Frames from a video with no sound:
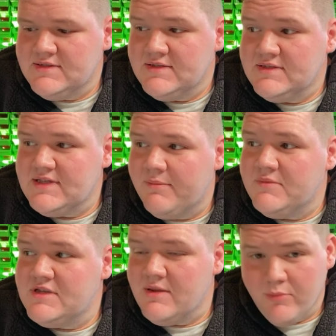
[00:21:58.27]

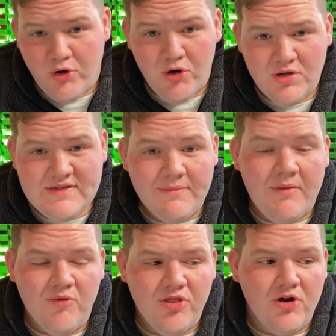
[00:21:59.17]
September
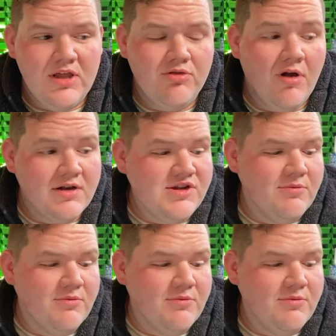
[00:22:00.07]
30th through October